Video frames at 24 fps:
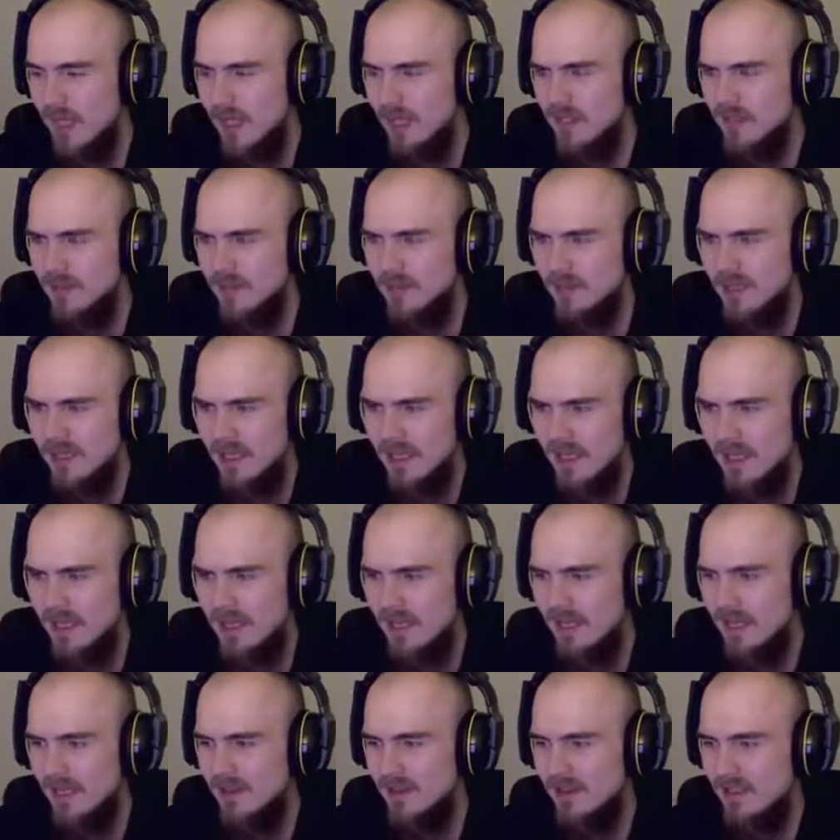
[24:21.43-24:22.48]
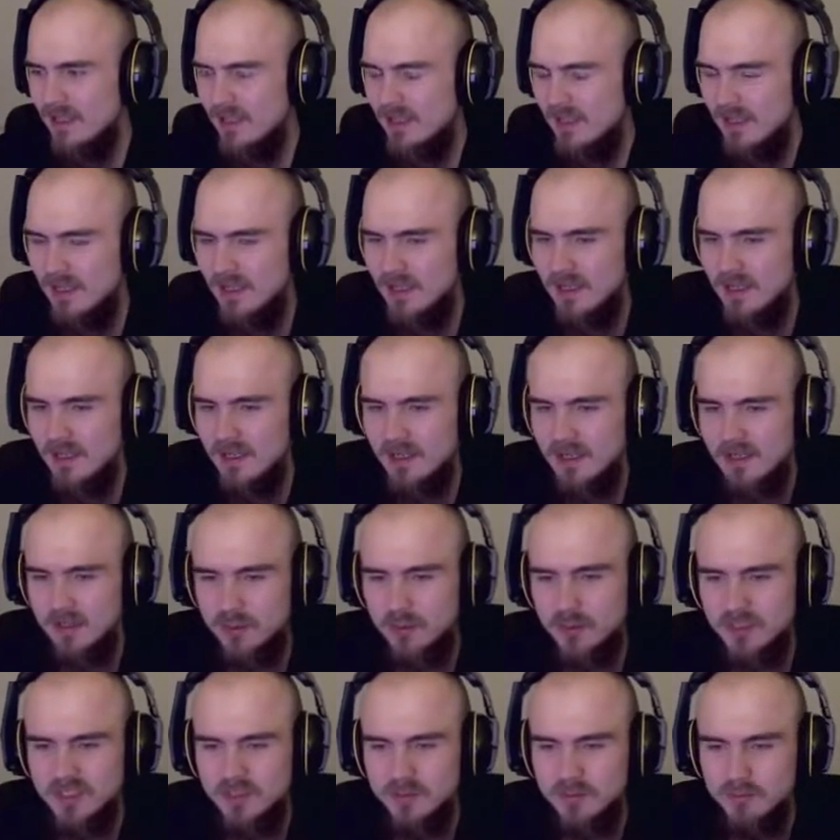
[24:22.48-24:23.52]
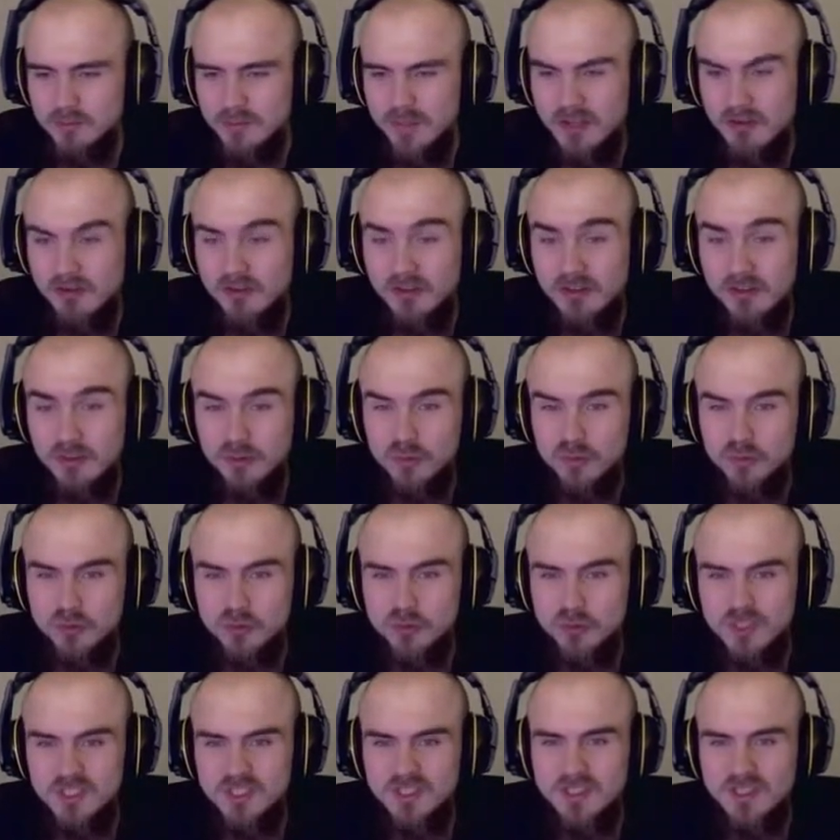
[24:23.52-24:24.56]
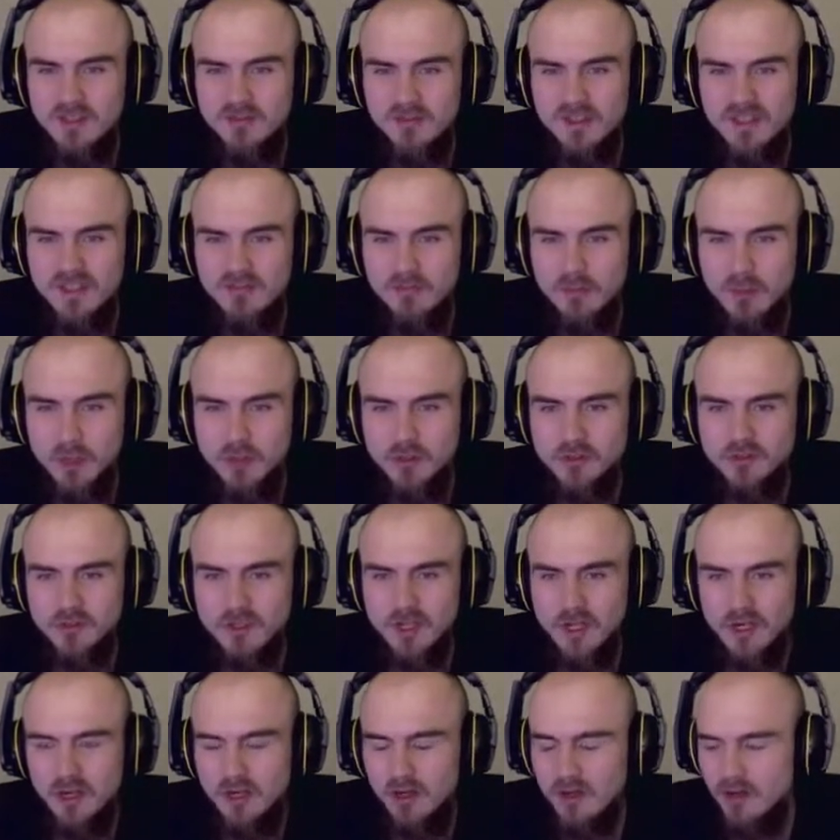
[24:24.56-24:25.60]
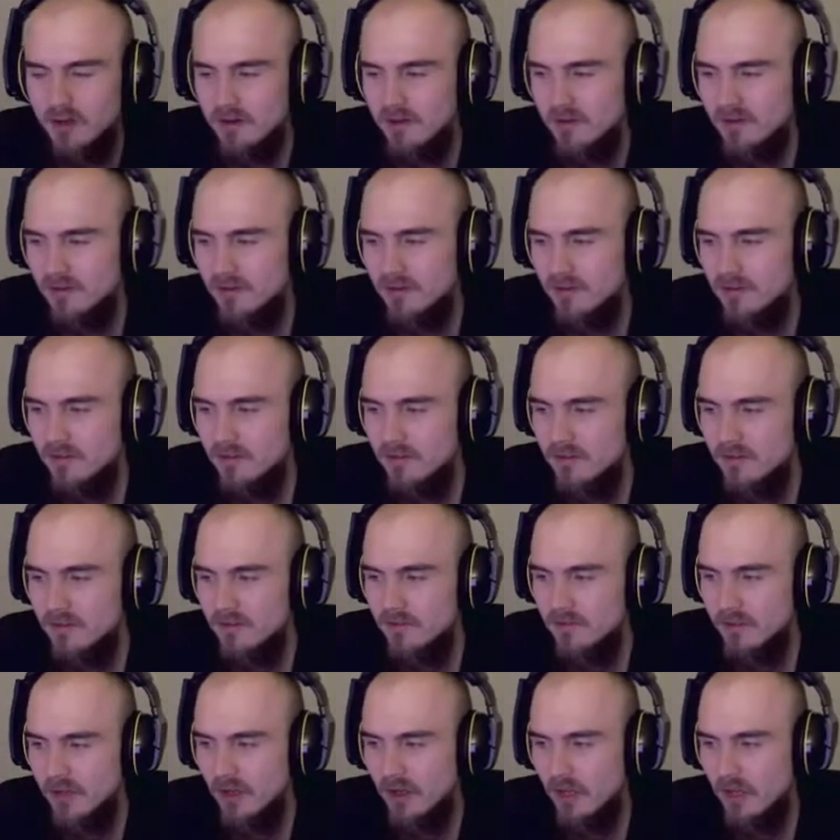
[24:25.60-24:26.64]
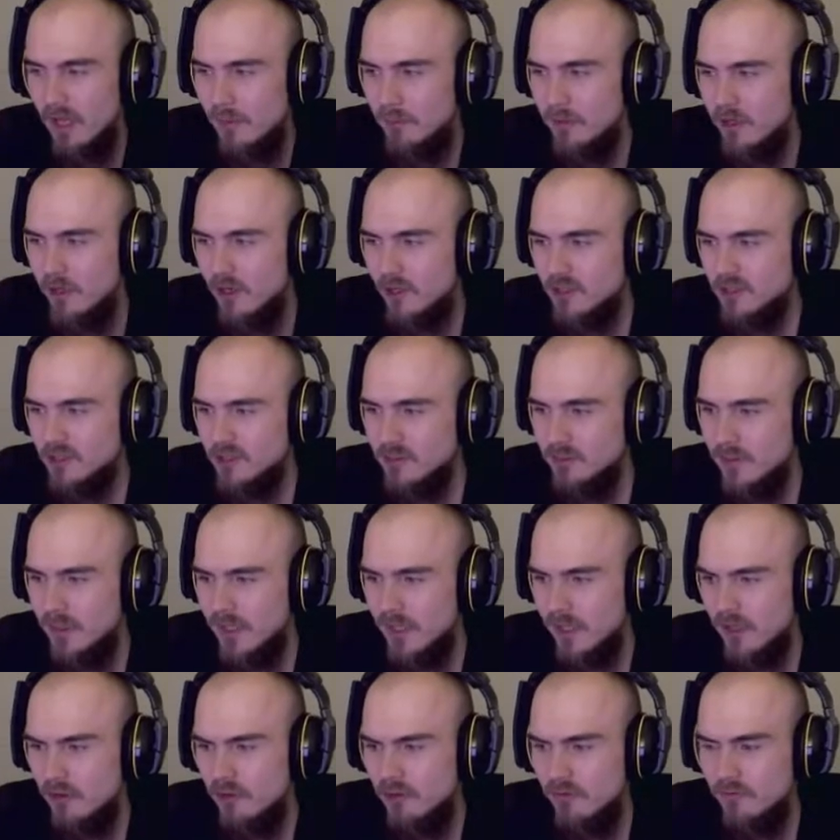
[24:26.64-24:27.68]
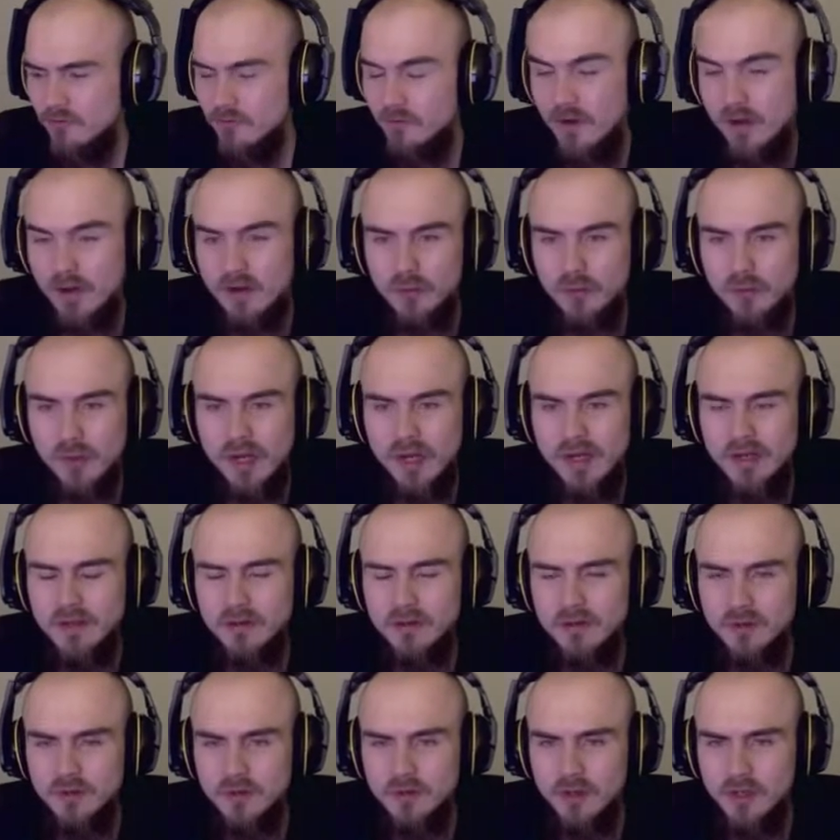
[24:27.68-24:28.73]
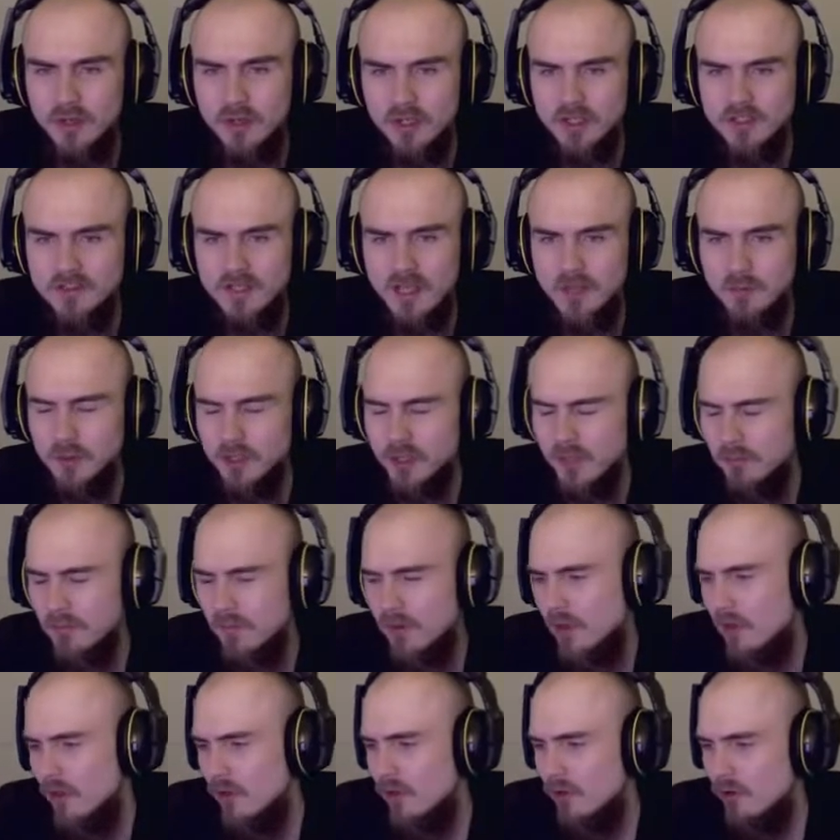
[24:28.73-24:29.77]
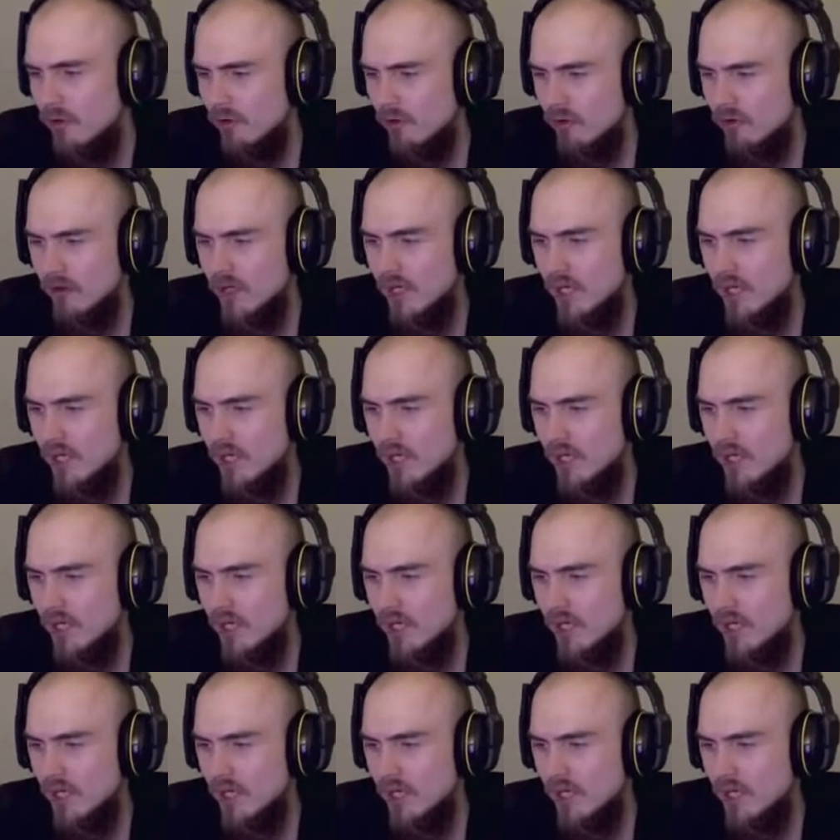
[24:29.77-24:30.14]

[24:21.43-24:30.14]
Yeah, the better Twitch TV emotes are fairly obnoxious, but I couldn't find a way to disable them. Or,